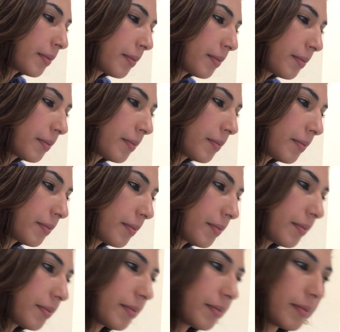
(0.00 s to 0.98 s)

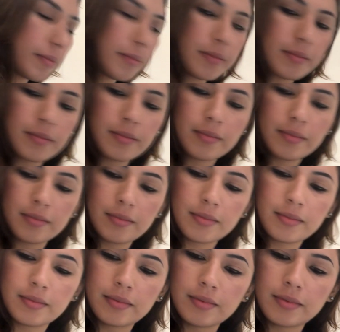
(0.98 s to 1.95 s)

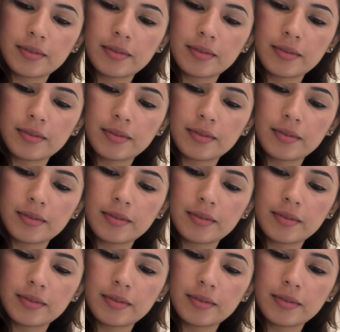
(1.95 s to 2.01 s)
Nobody speaks.